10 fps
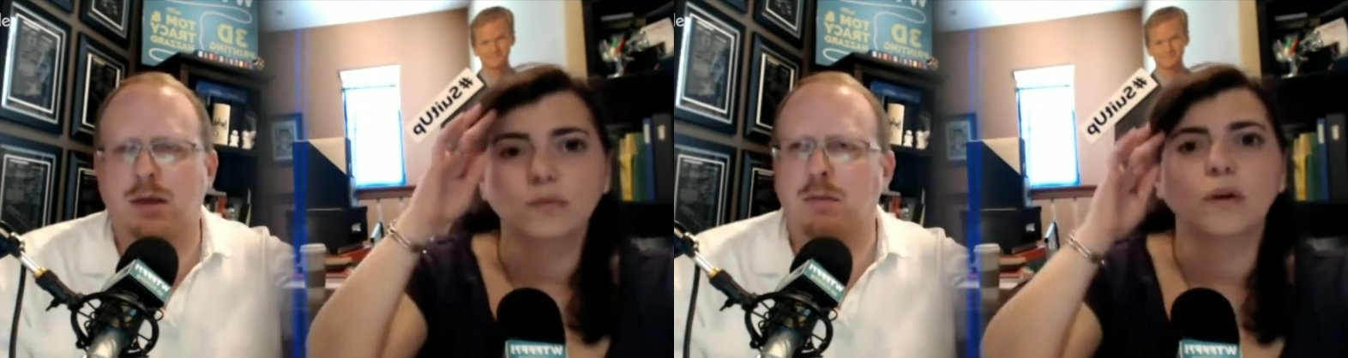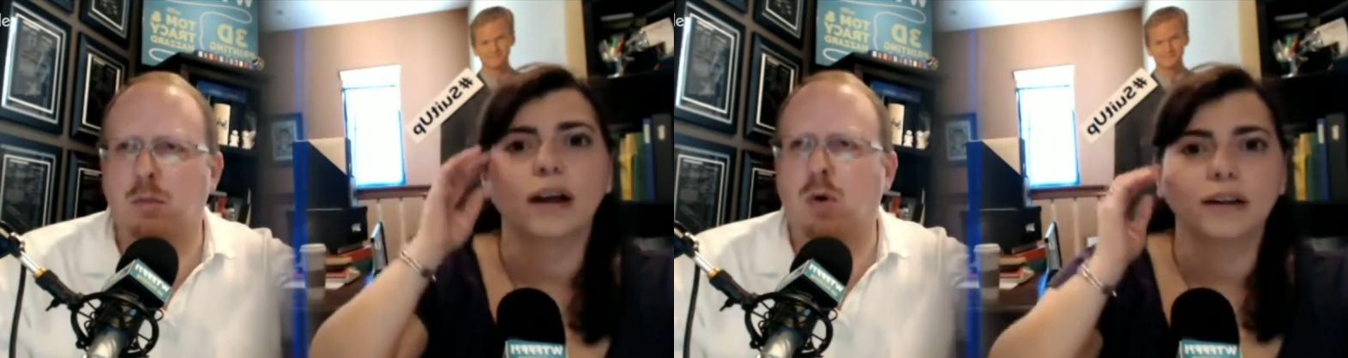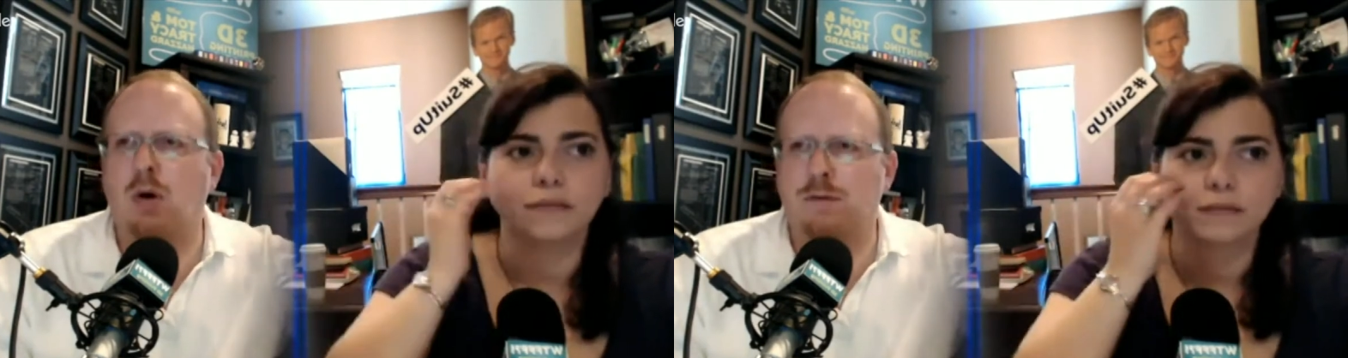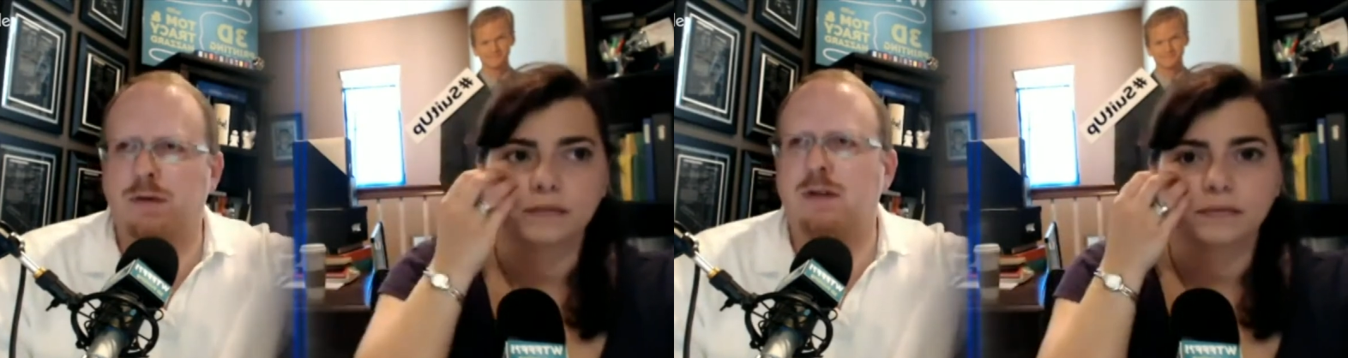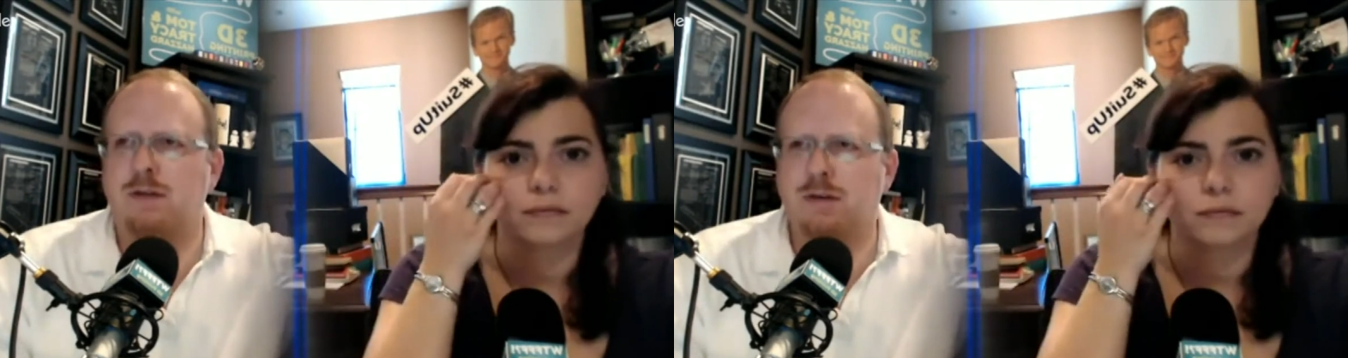
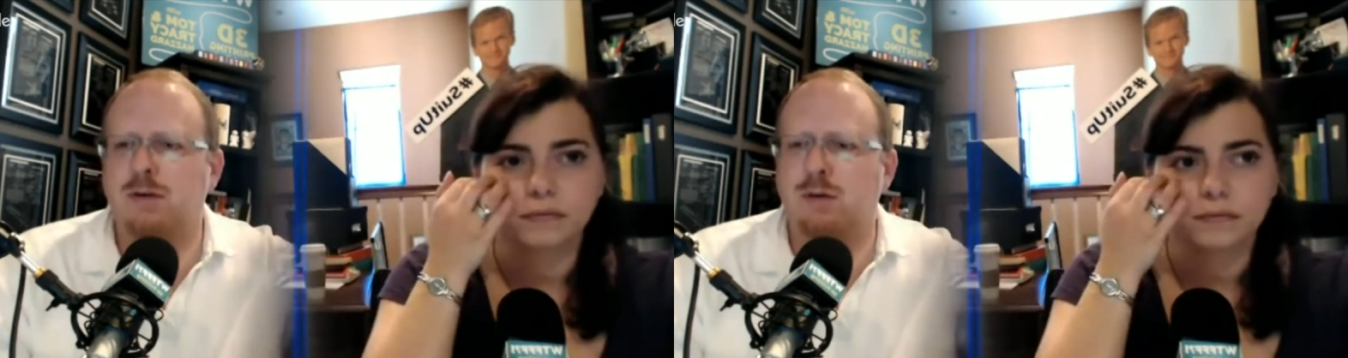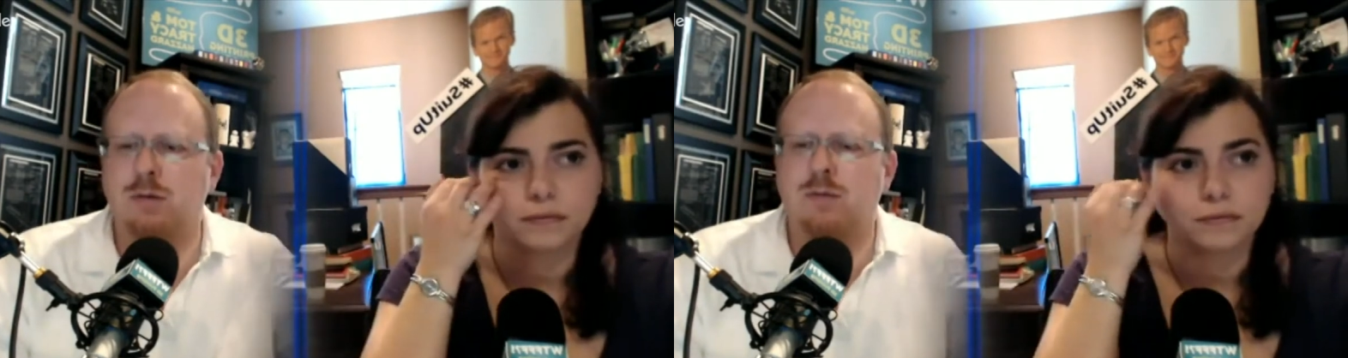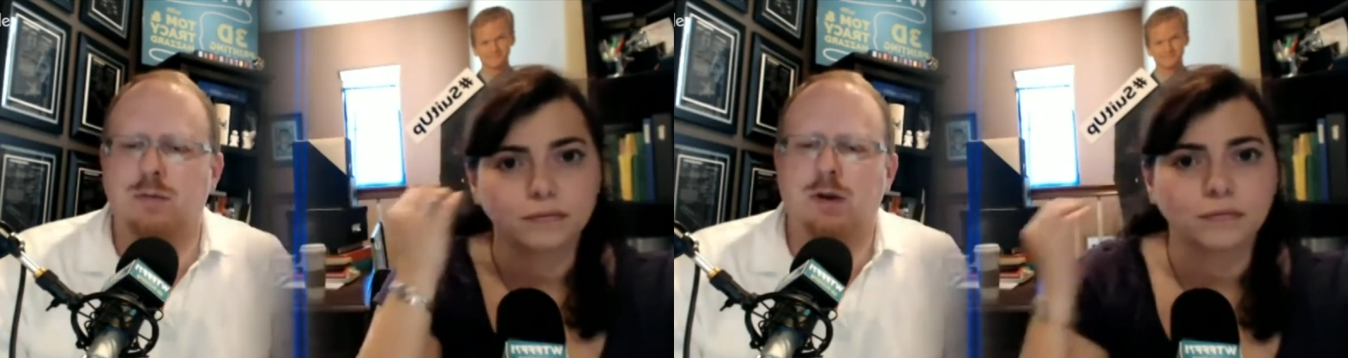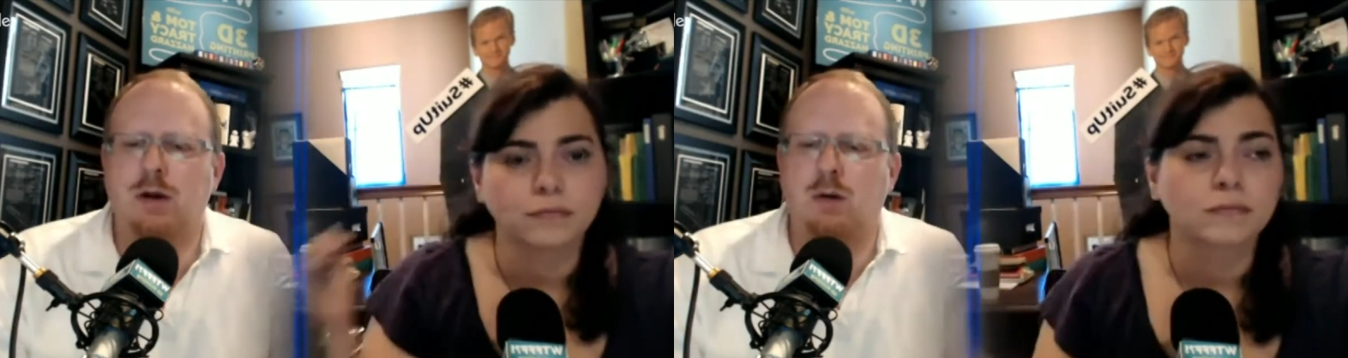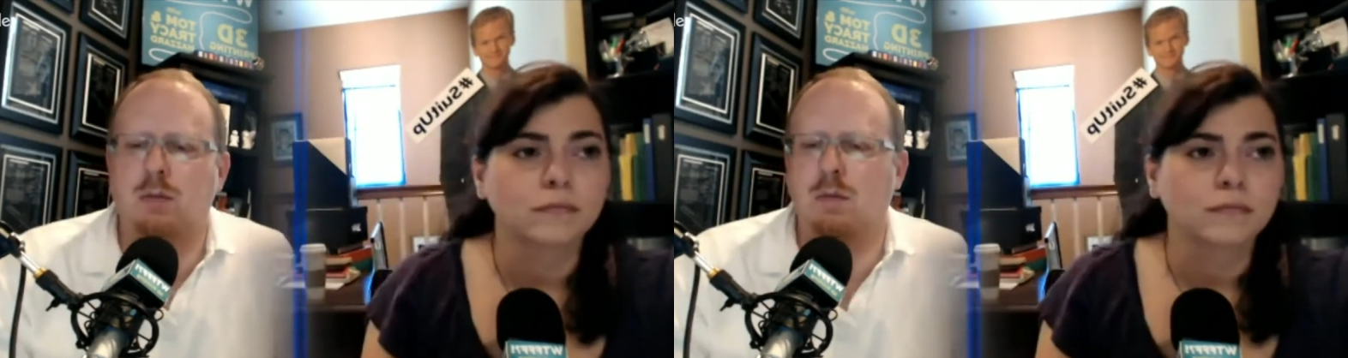Speaker 1: morphed into,
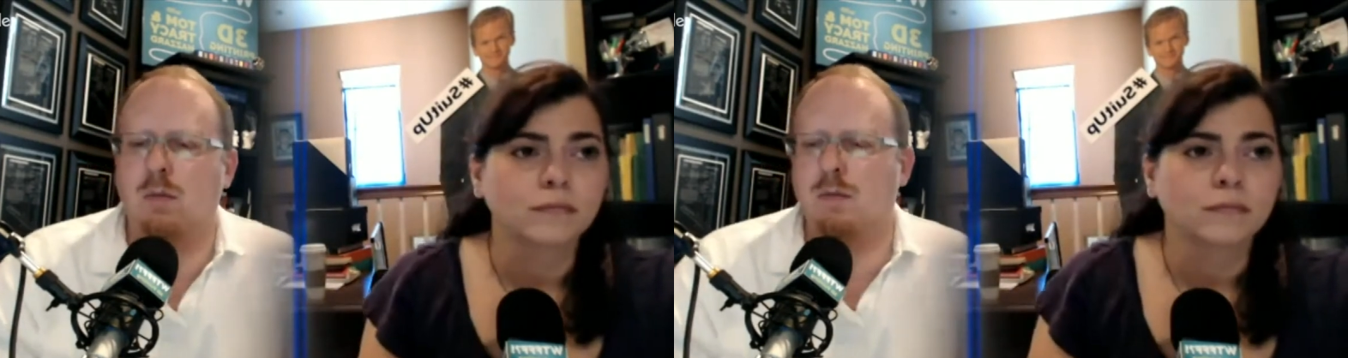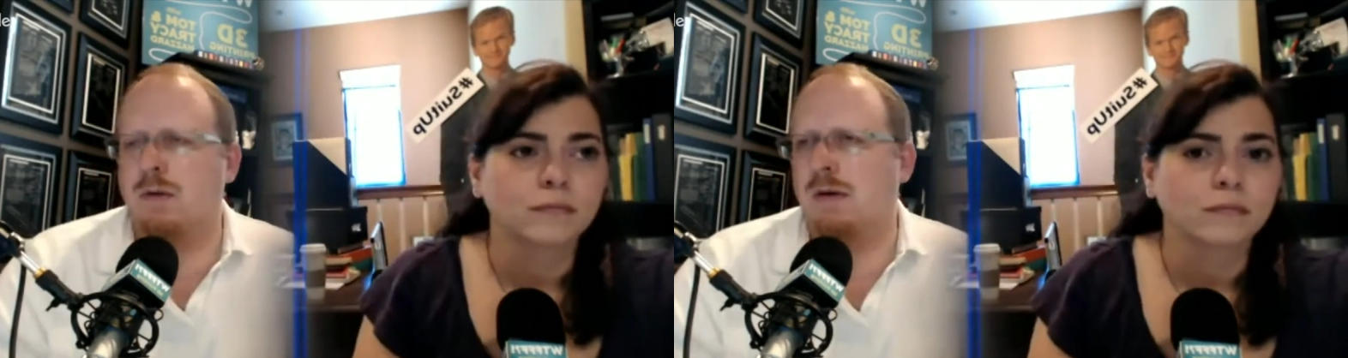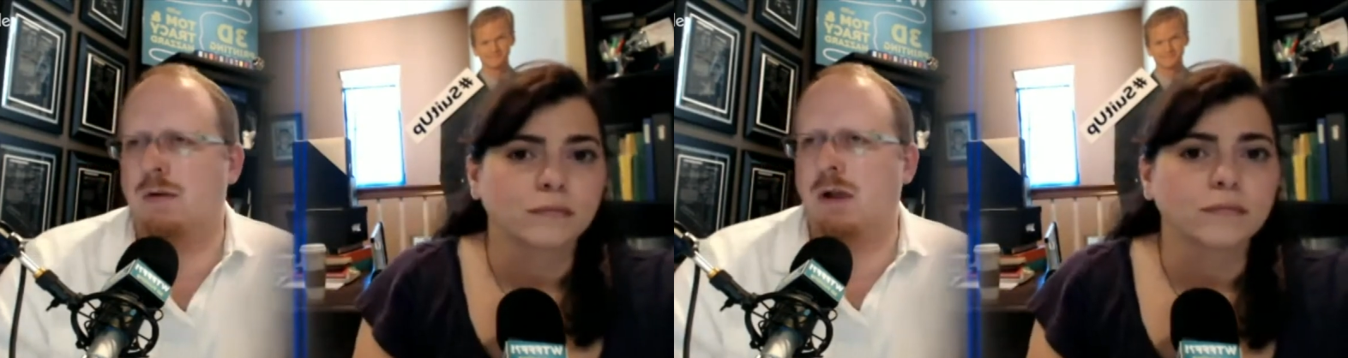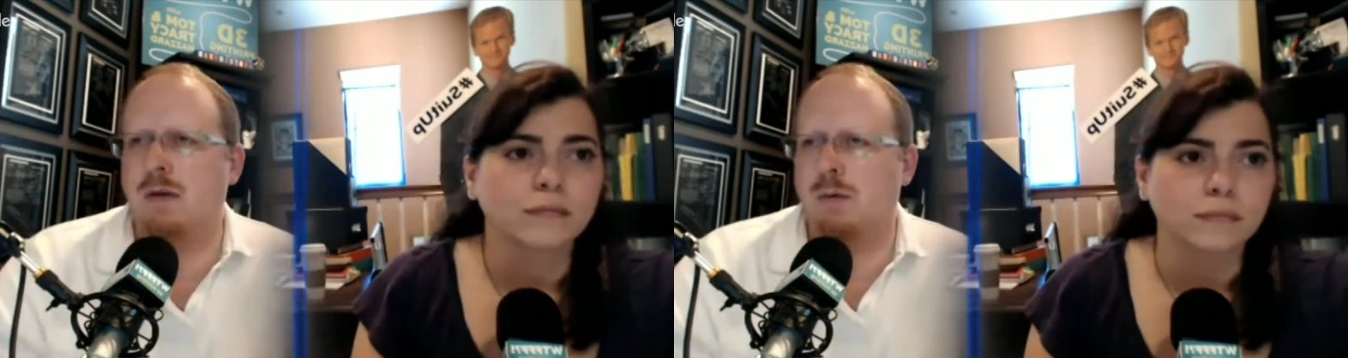several other